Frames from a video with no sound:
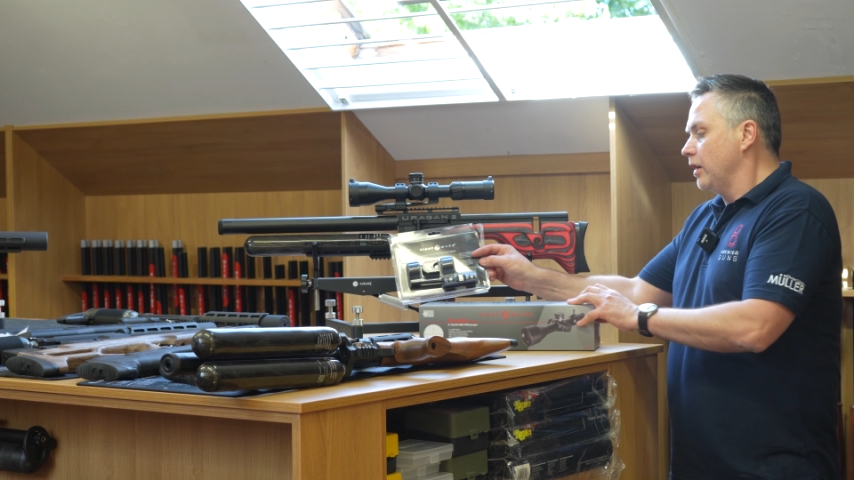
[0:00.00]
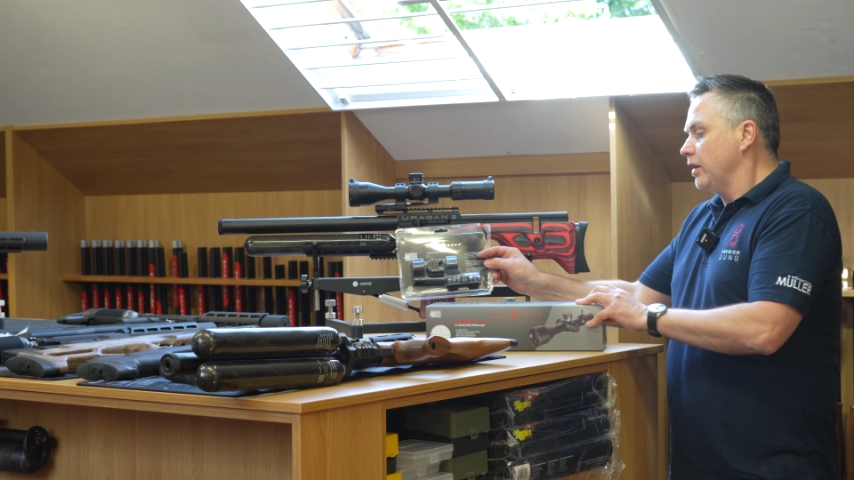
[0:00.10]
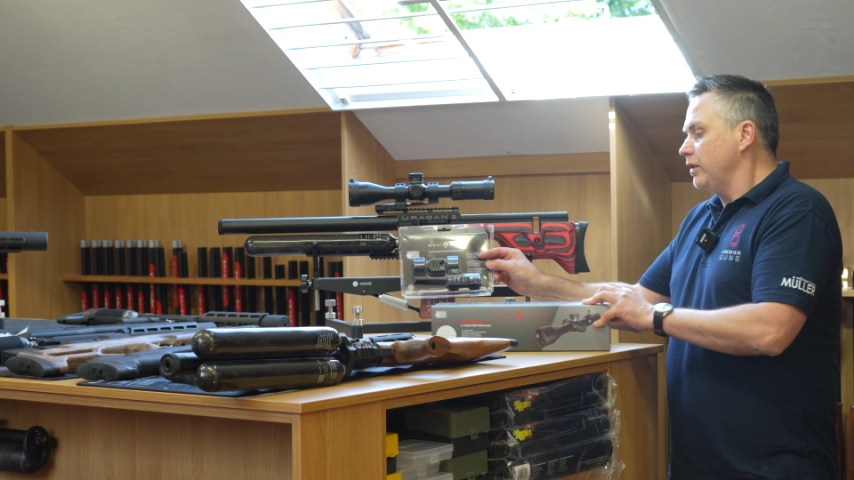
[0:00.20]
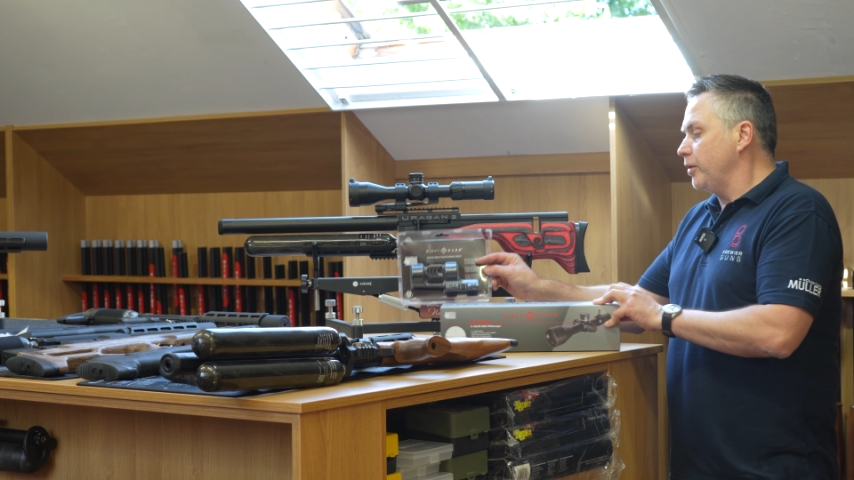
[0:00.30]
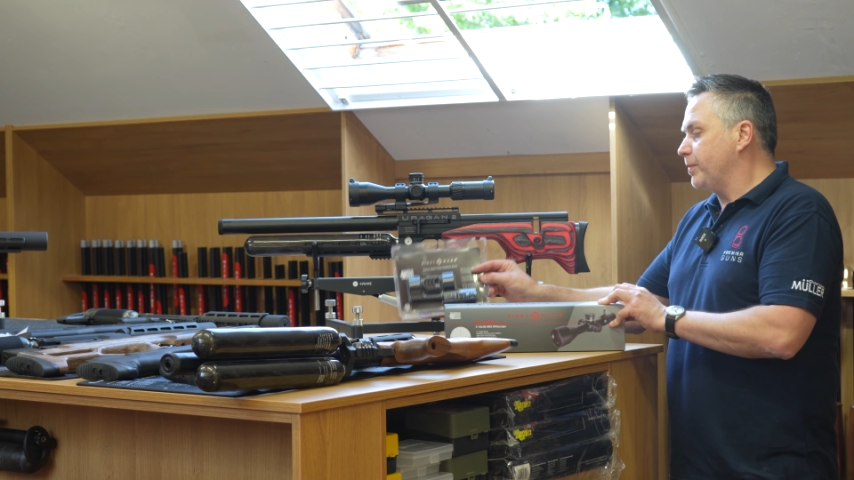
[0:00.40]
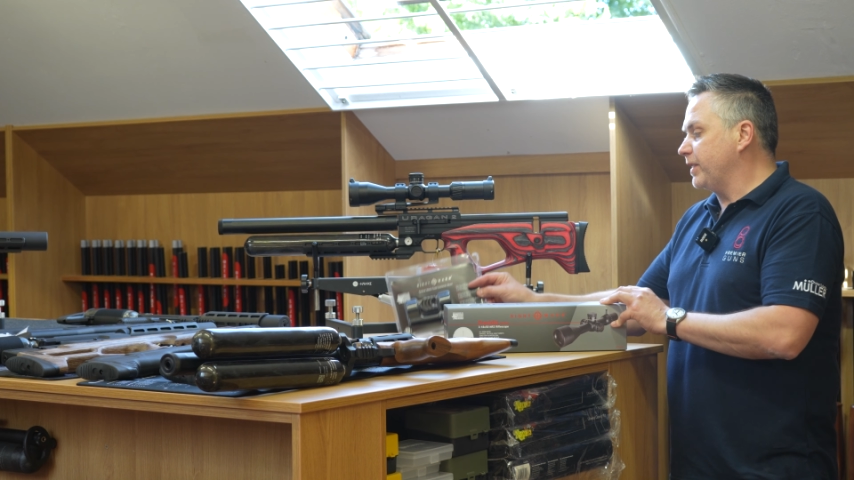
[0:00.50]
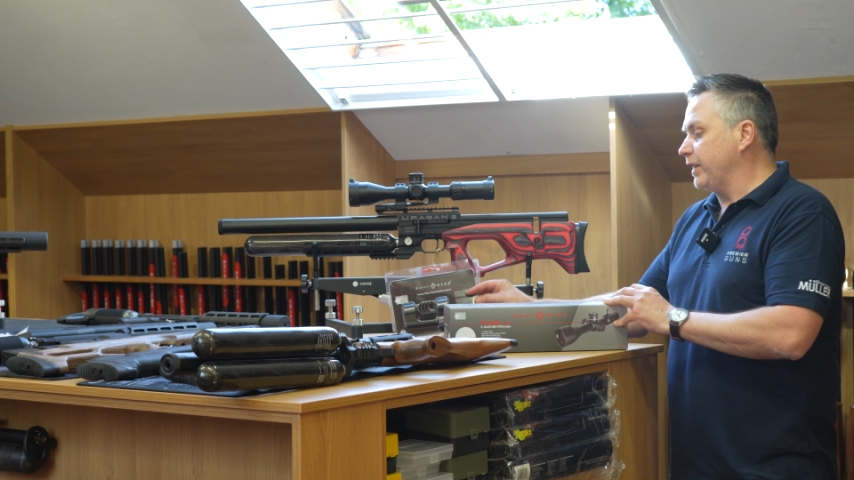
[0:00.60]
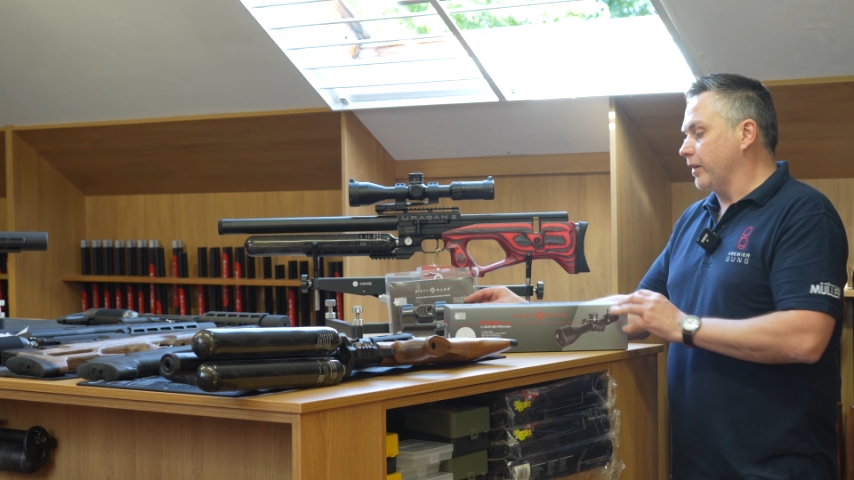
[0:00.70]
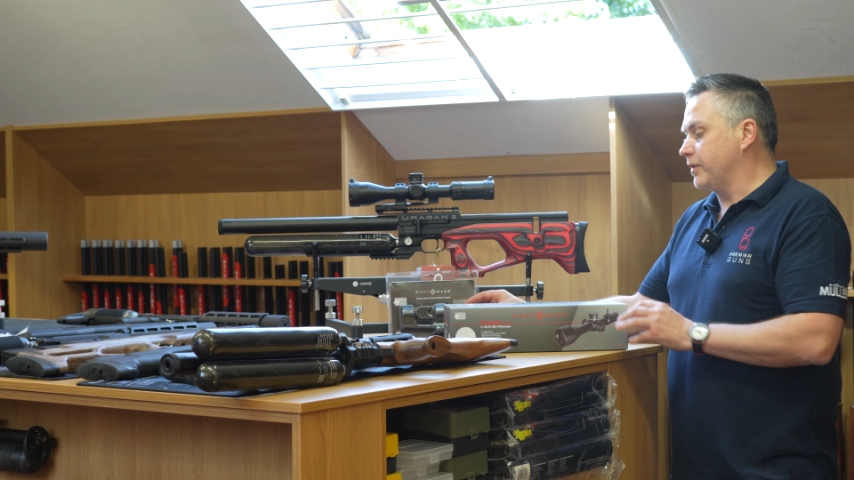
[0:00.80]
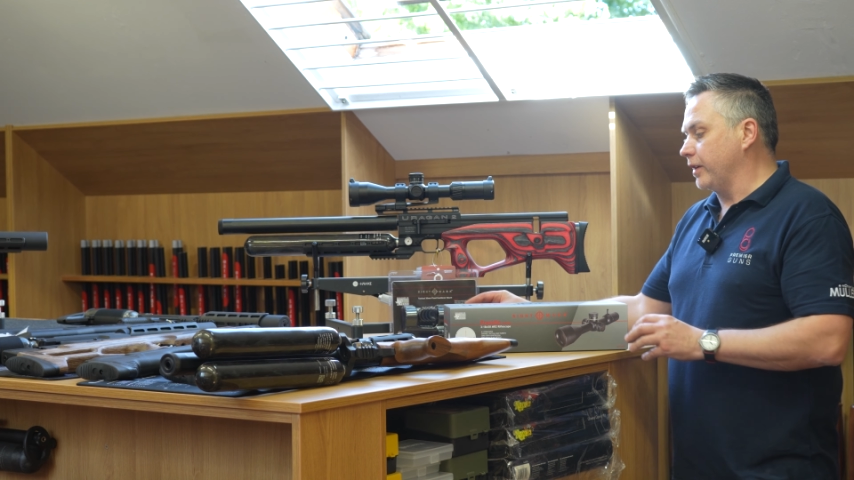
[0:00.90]
new
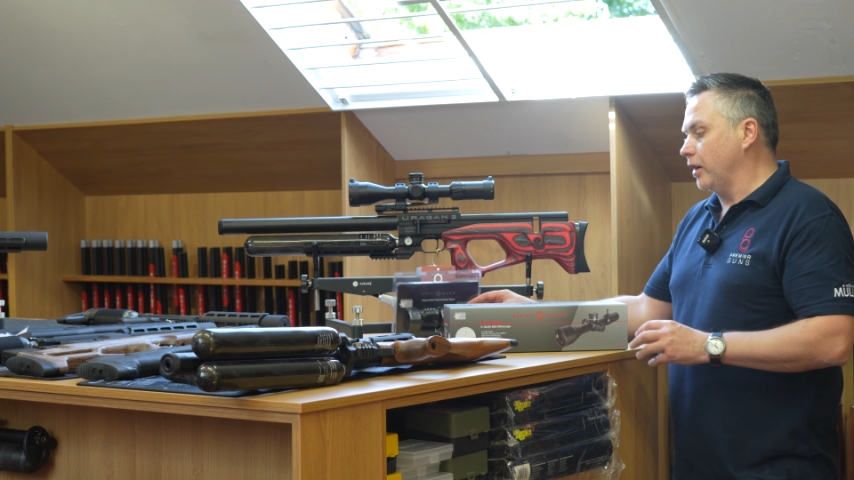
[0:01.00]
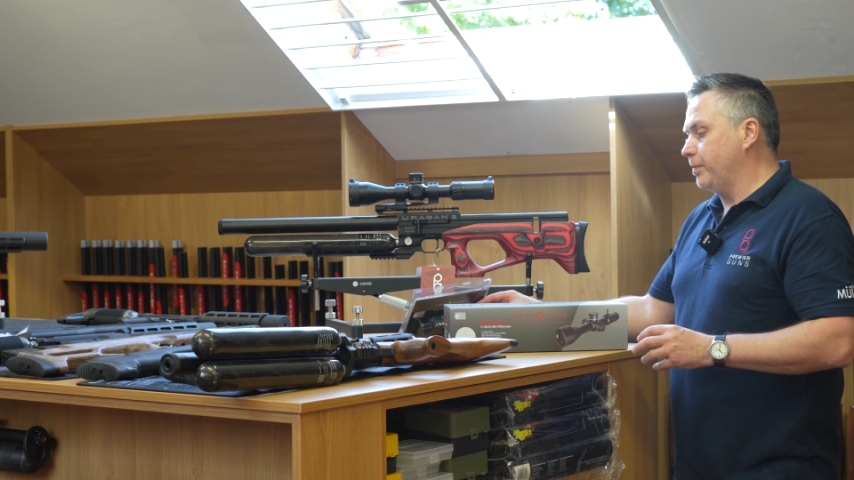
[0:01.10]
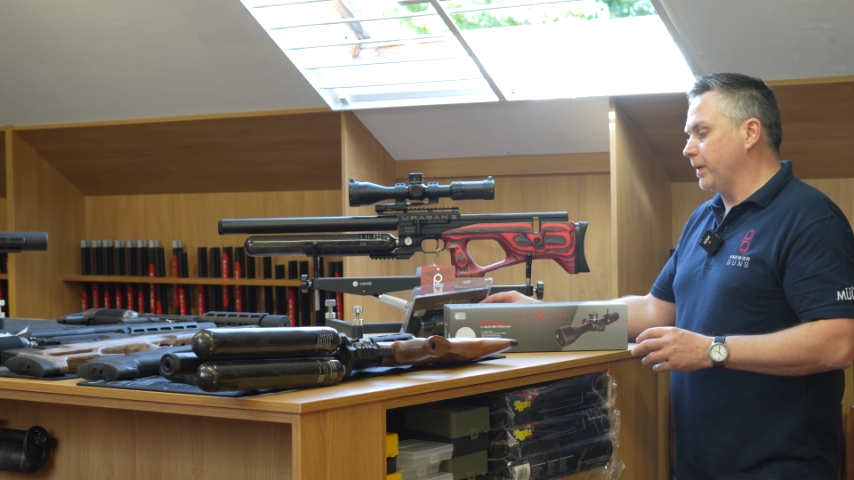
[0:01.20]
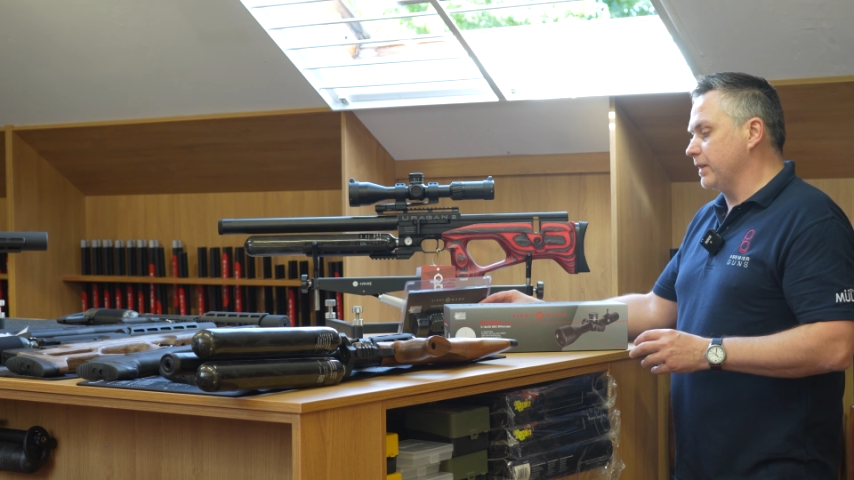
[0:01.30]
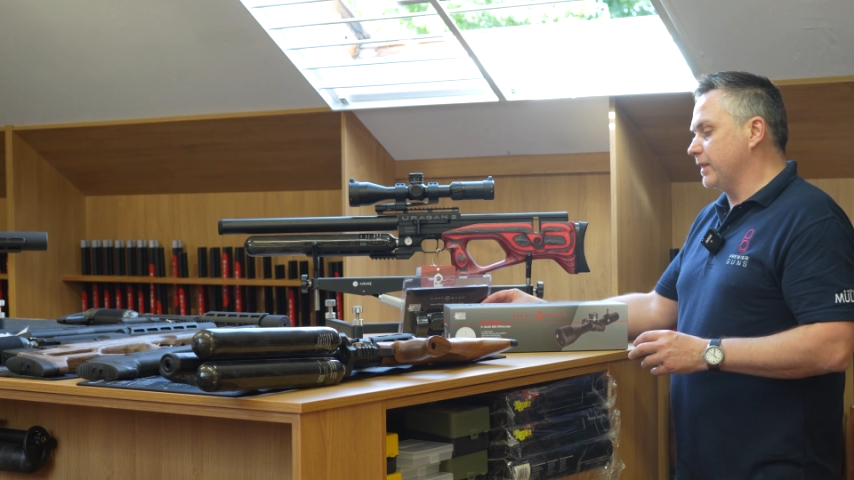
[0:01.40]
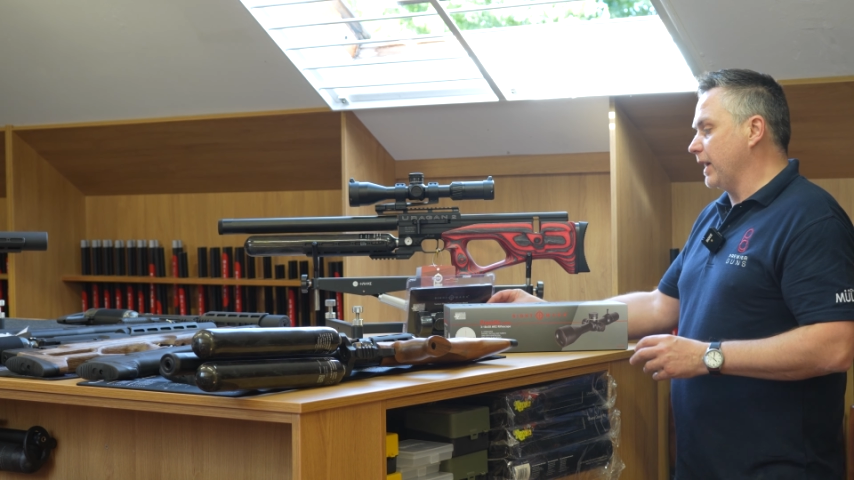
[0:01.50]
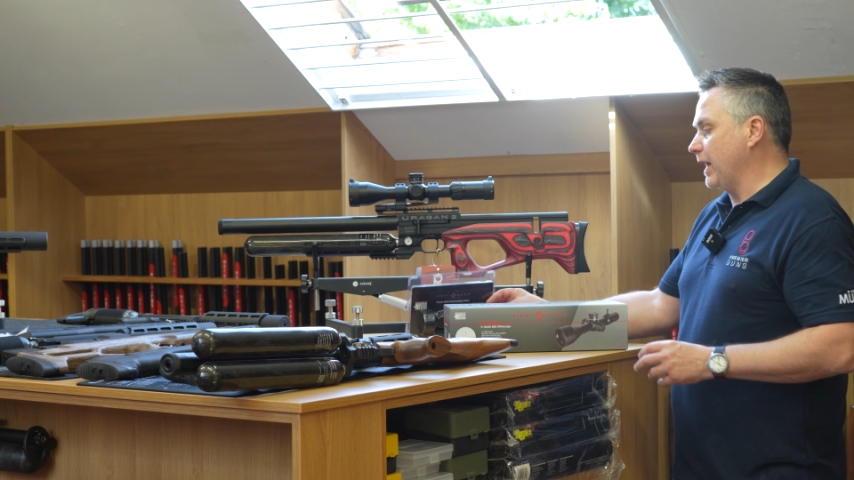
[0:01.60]
Presidio scope, I say